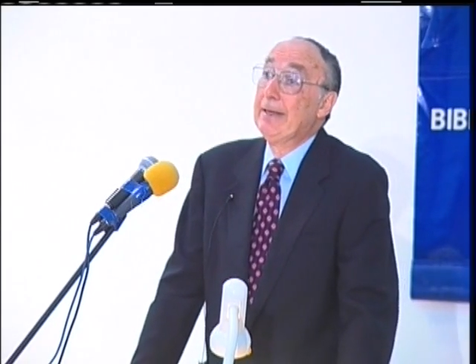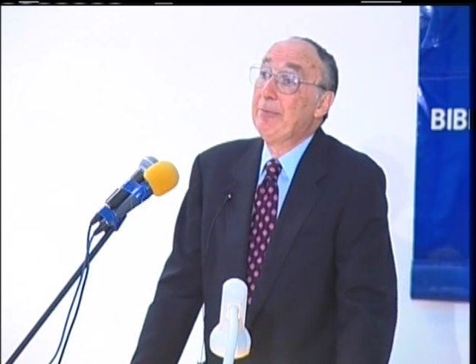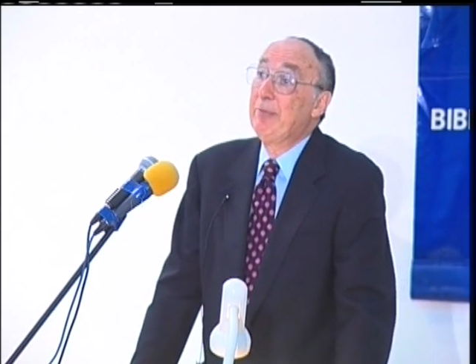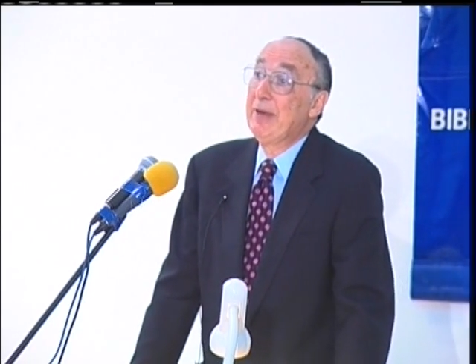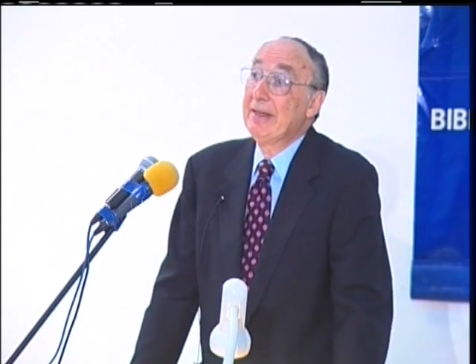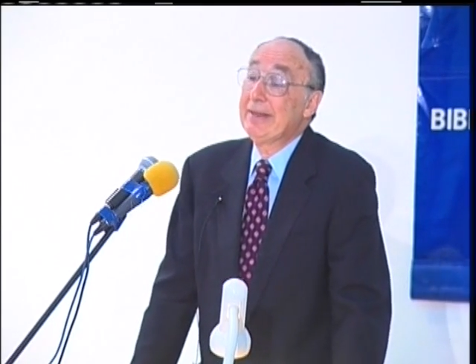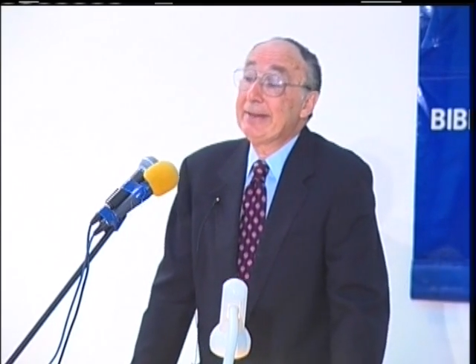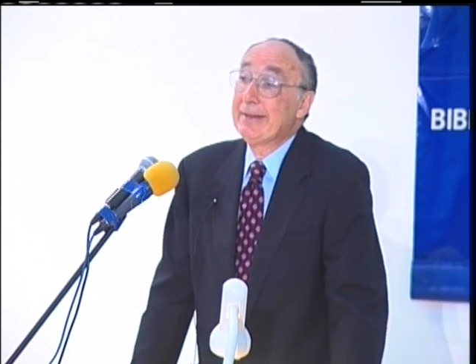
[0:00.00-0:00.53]

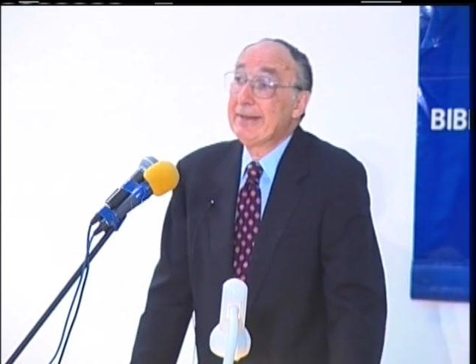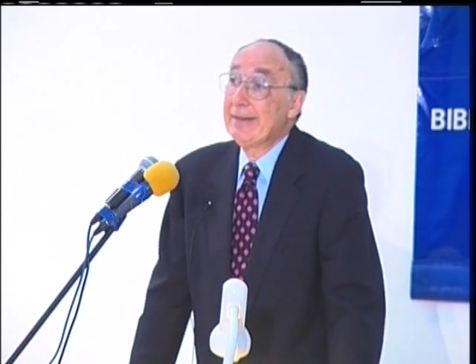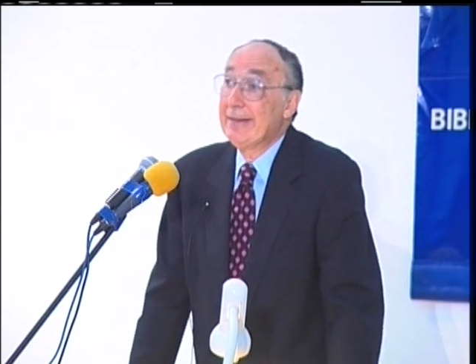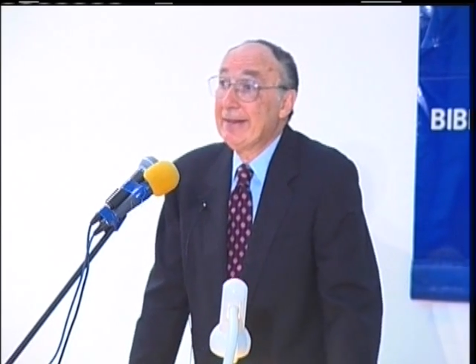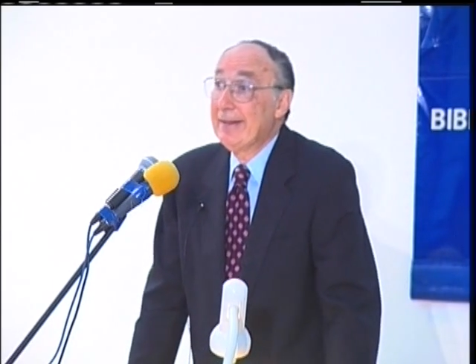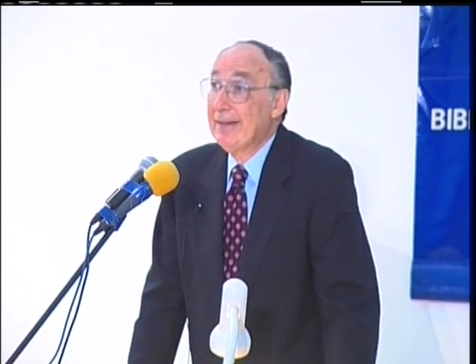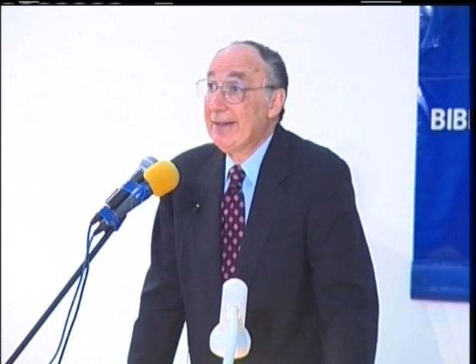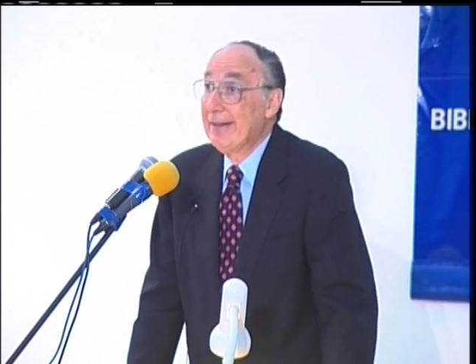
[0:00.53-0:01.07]
But,
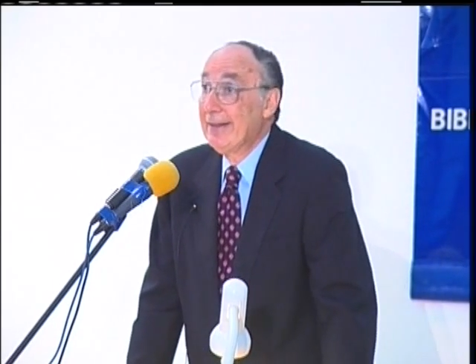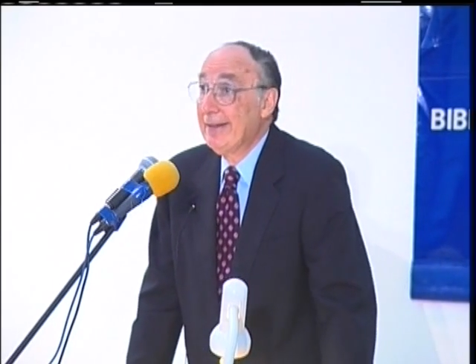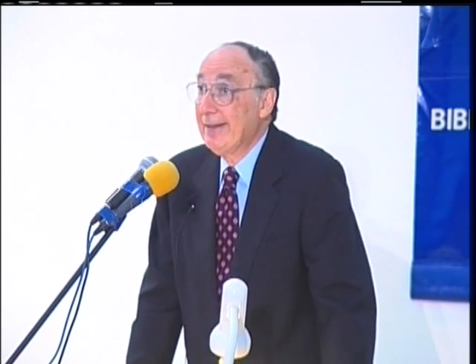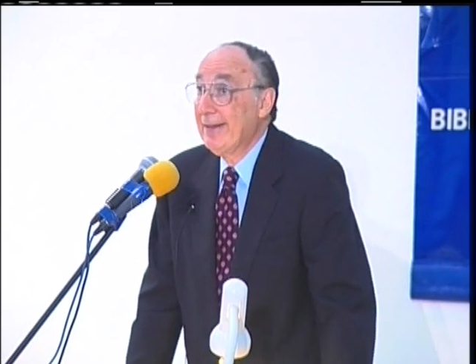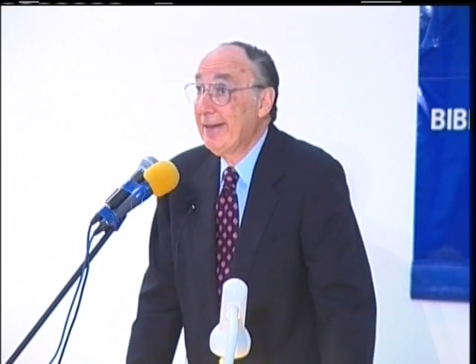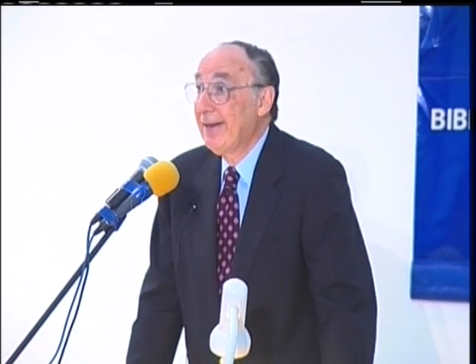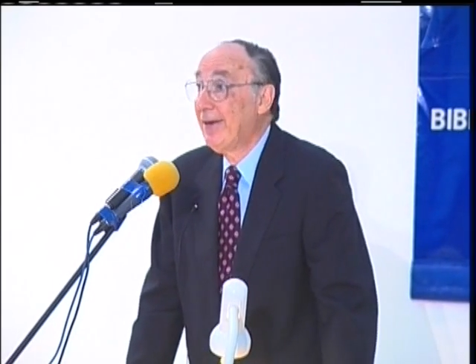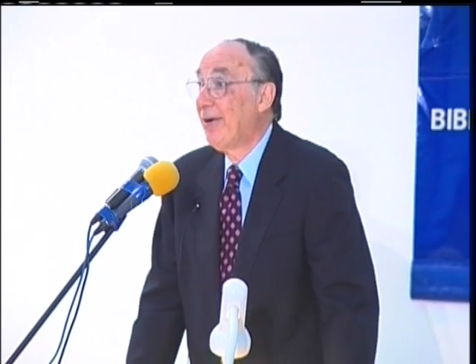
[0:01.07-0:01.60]

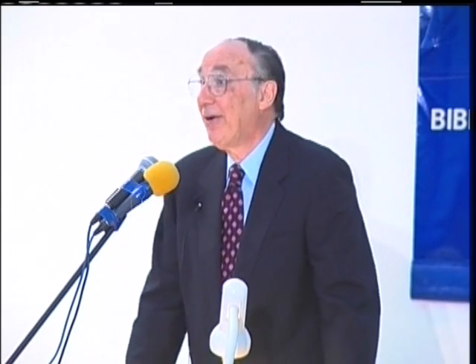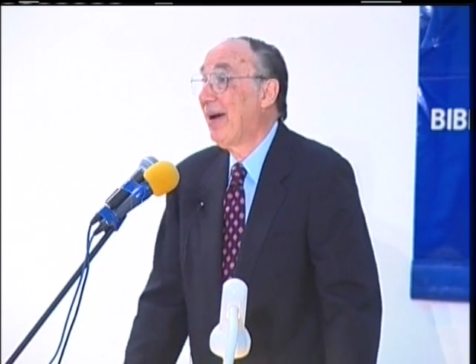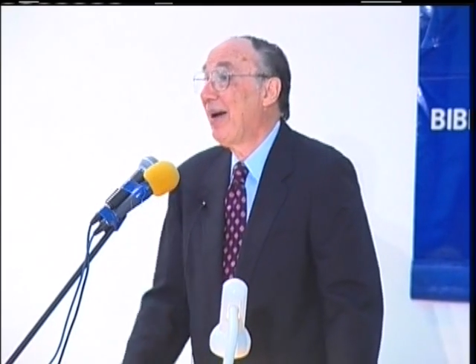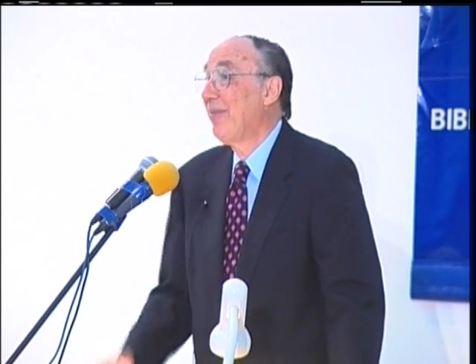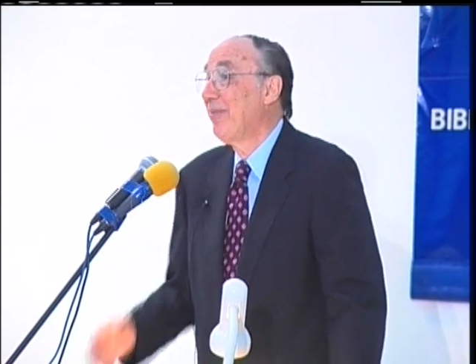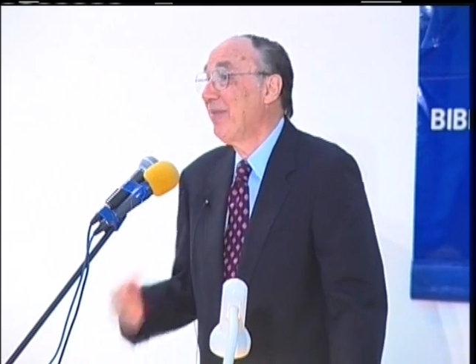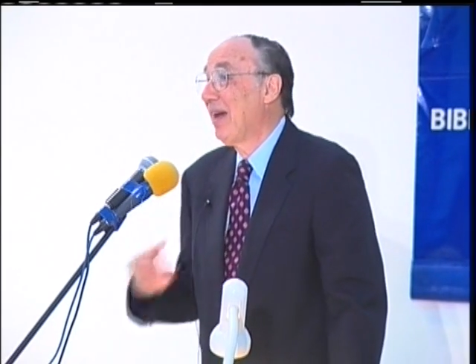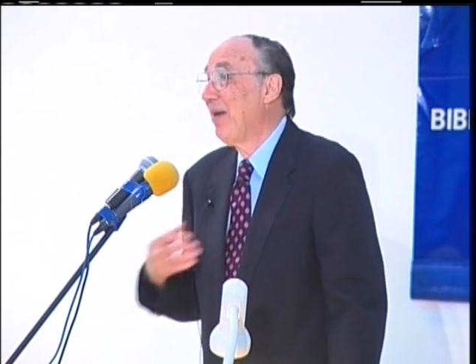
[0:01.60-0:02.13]
you know,
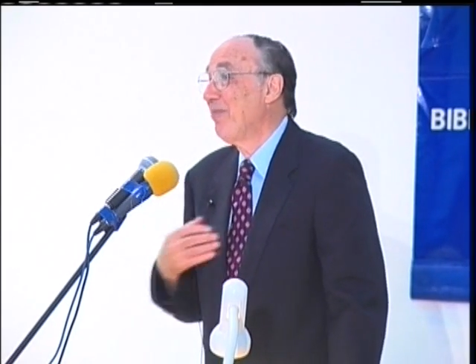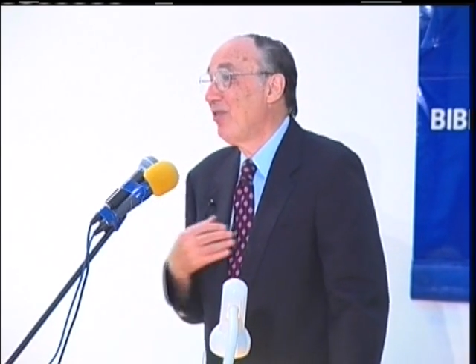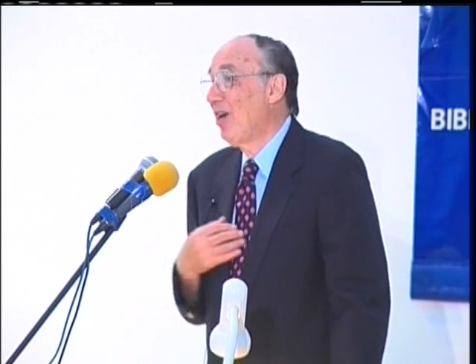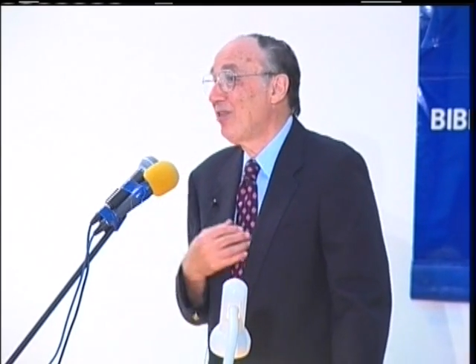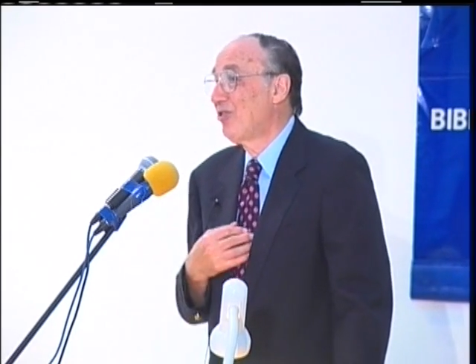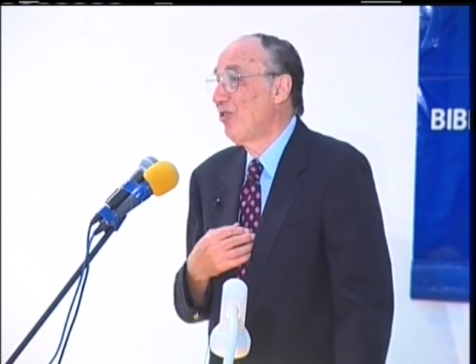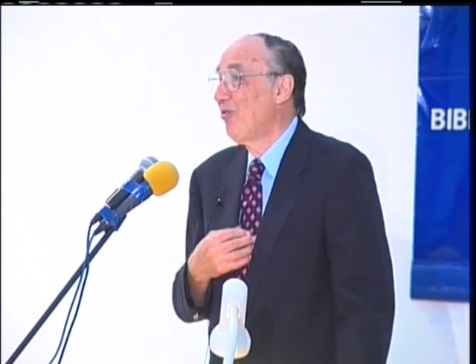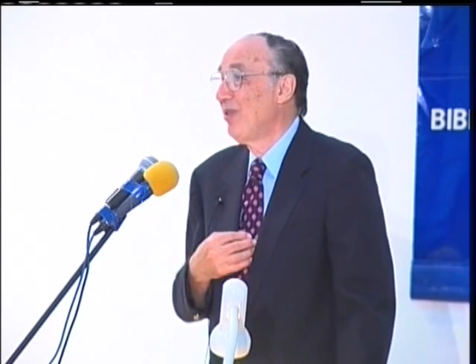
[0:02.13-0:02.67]
I'm
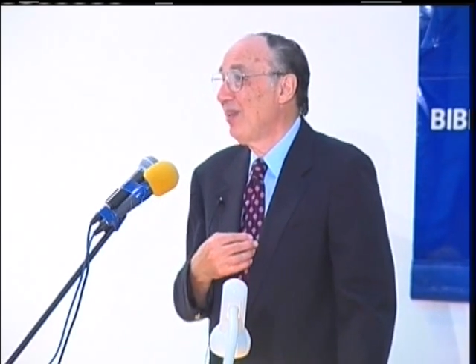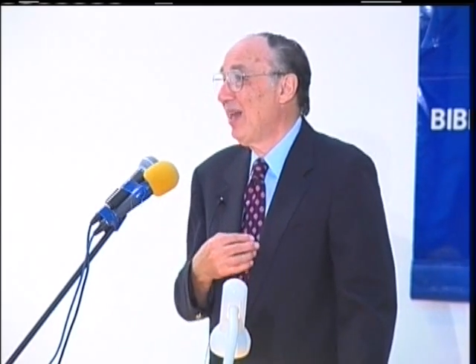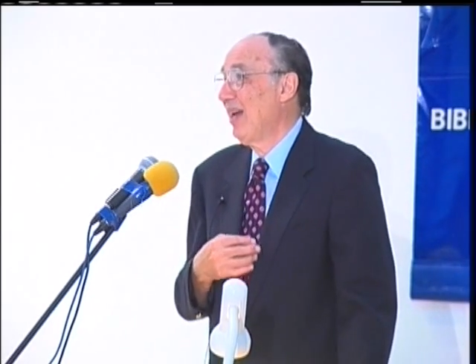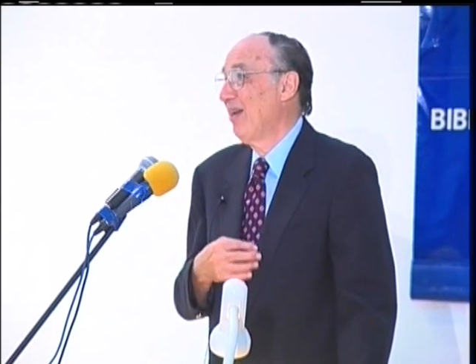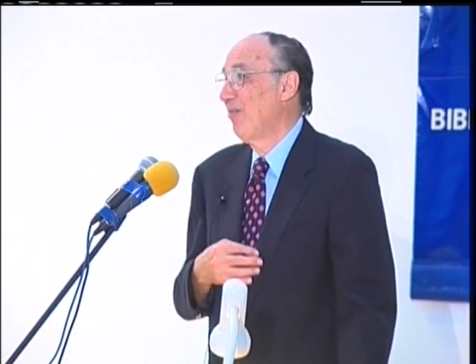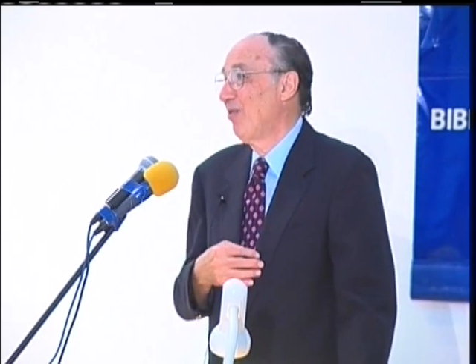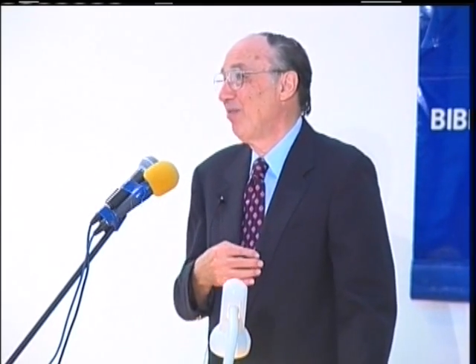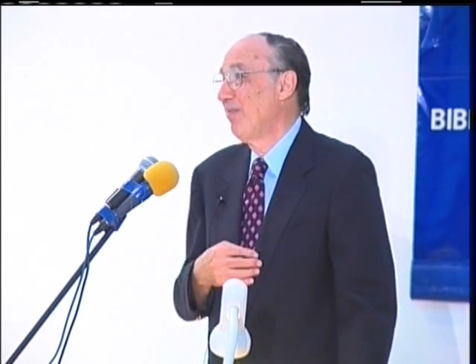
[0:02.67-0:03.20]
not too
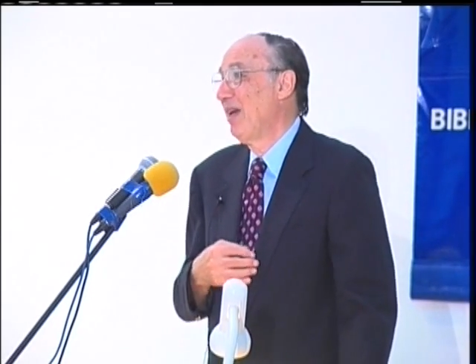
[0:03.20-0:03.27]
reliable.